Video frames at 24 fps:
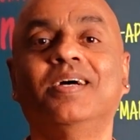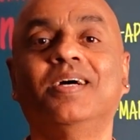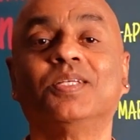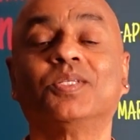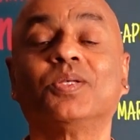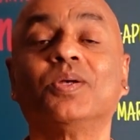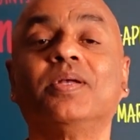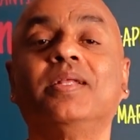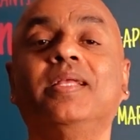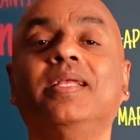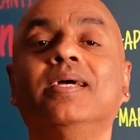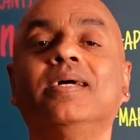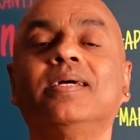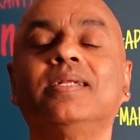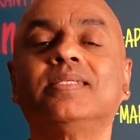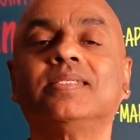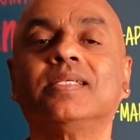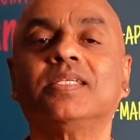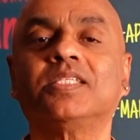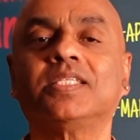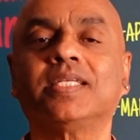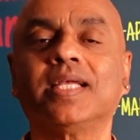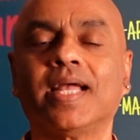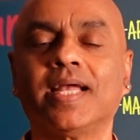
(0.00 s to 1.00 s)
So here is
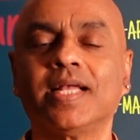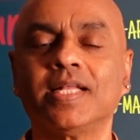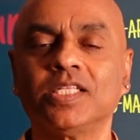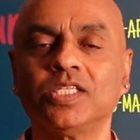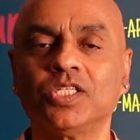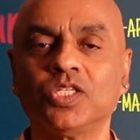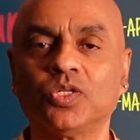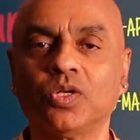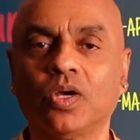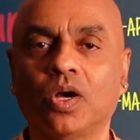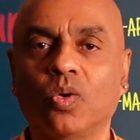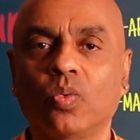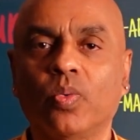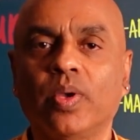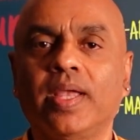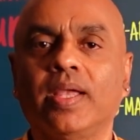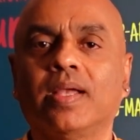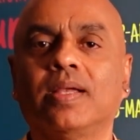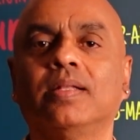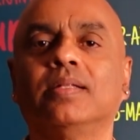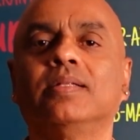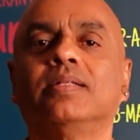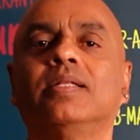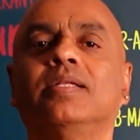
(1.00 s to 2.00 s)
a chance to
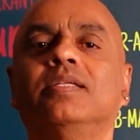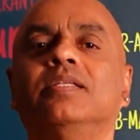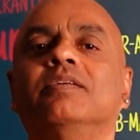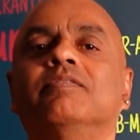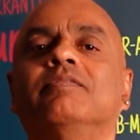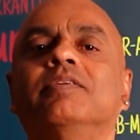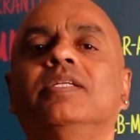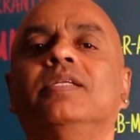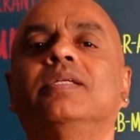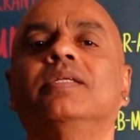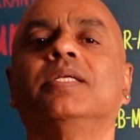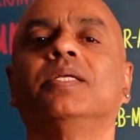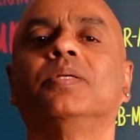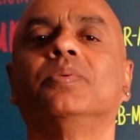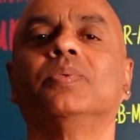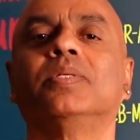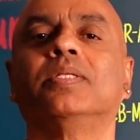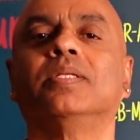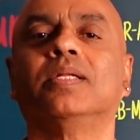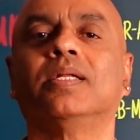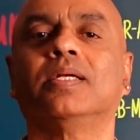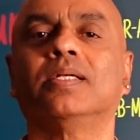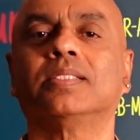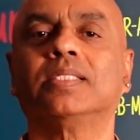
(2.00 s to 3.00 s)
awaken the divinity
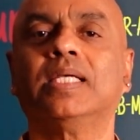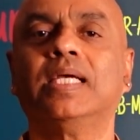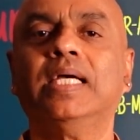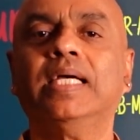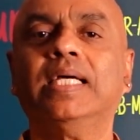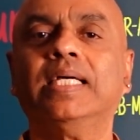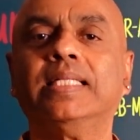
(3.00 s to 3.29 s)
within us.